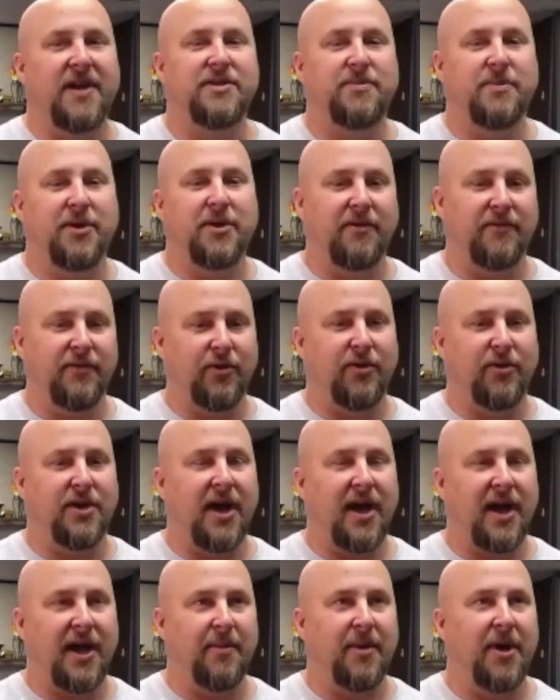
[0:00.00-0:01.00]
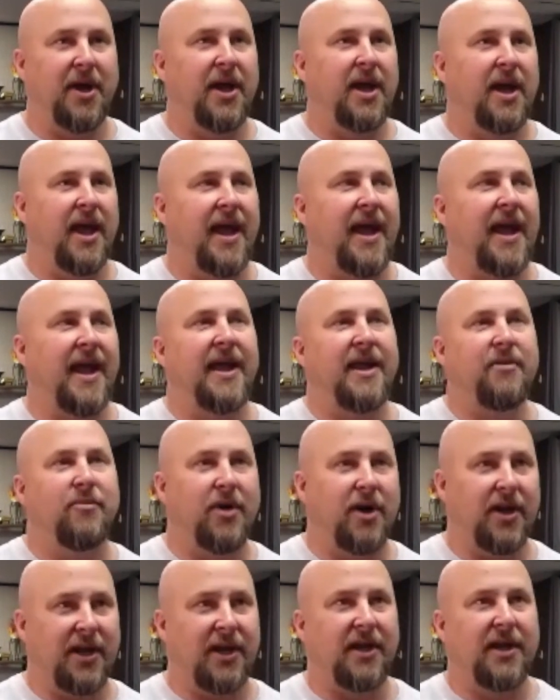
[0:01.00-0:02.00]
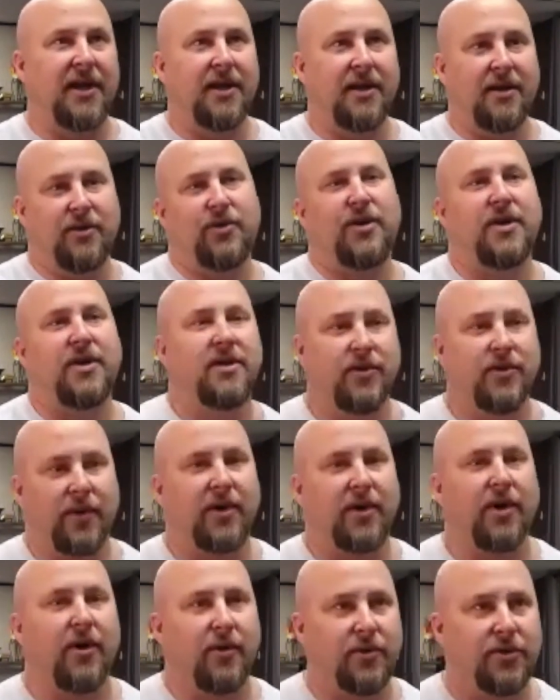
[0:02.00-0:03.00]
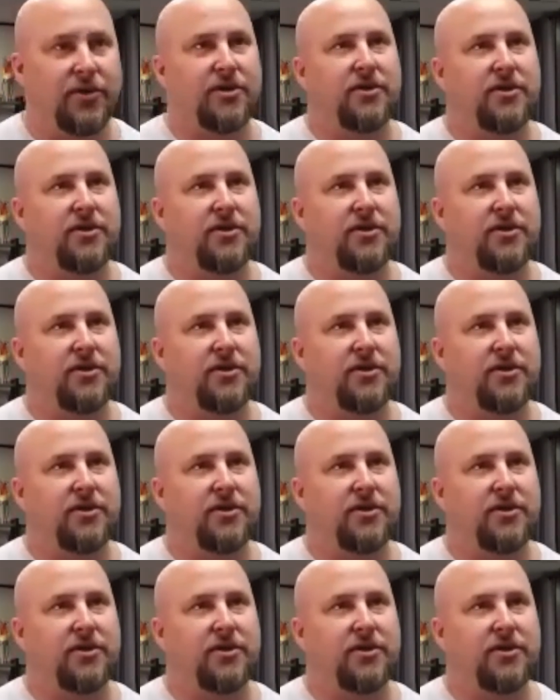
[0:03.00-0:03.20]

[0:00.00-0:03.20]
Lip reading: of your time and money into a coach.